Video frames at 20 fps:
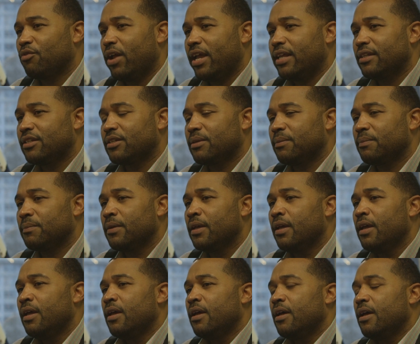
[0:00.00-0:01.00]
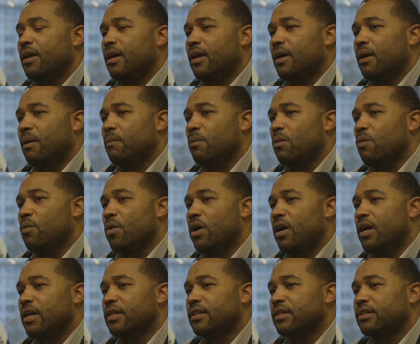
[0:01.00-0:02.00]
Ransom,
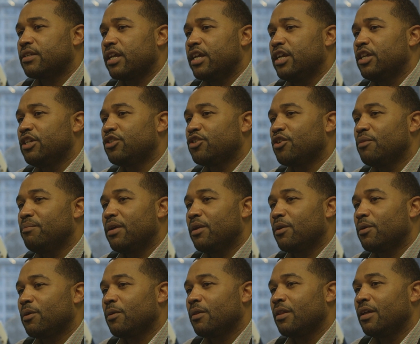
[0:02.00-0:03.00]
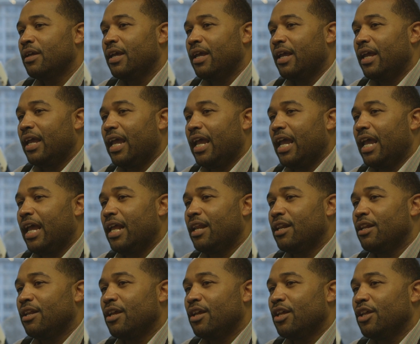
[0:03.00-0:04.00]
was instrumental
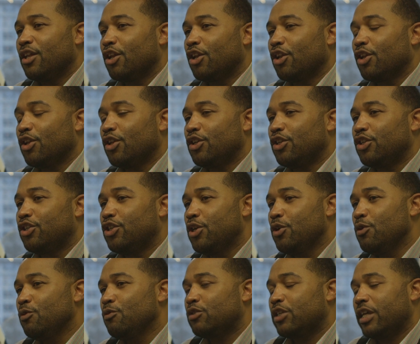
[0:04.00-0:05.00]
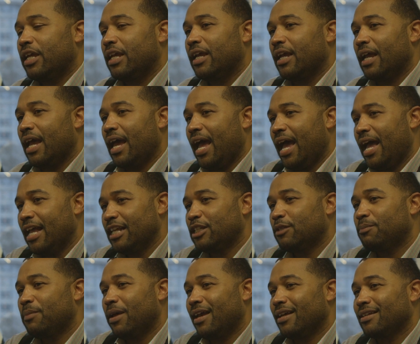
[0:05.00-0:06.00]
in using
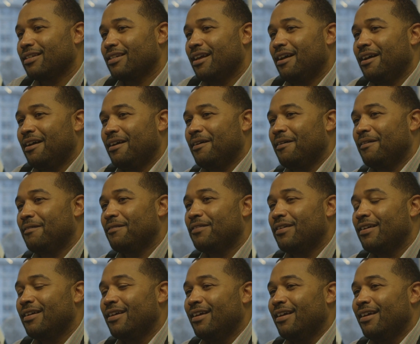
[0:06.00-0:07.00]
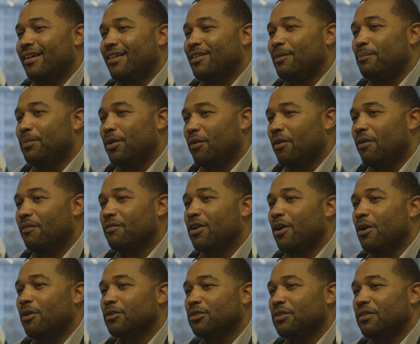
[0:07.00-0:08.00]
aspects of the Bureau of
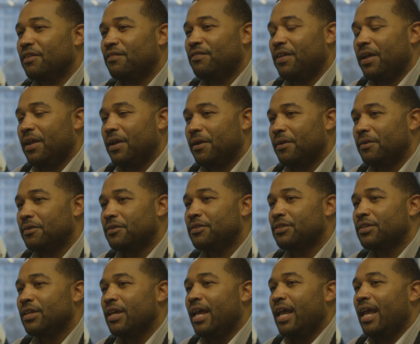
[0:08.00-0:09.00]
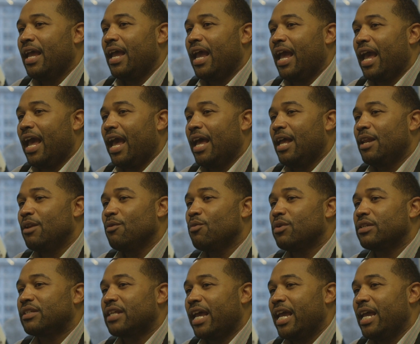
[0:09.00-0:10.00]
Cultural Affairs and
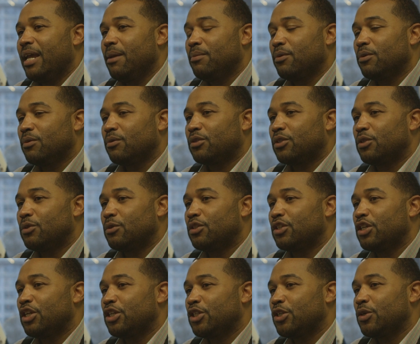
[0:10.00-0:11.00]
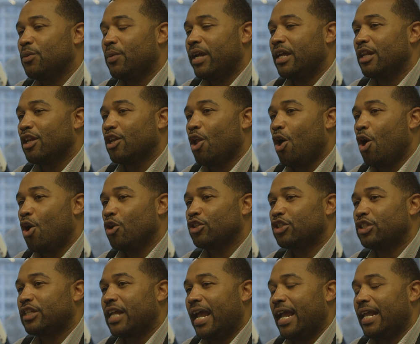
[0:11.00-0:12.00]
was able to situate
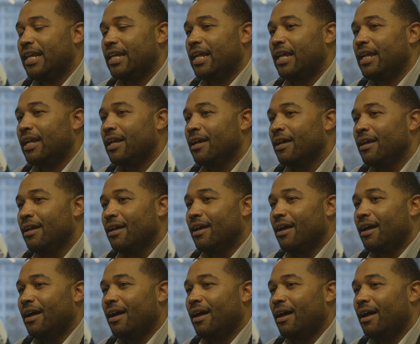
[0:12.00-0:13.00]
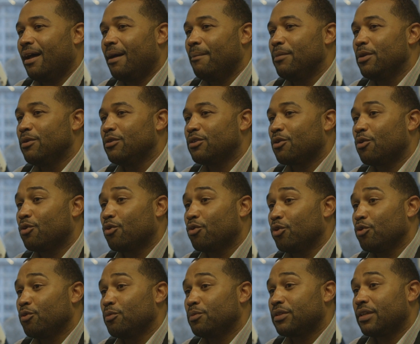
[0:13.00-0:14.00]
long-standing musical
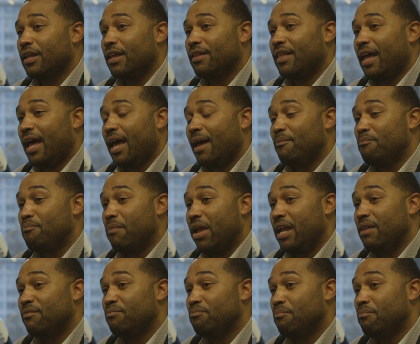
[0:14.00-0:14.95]
groups that made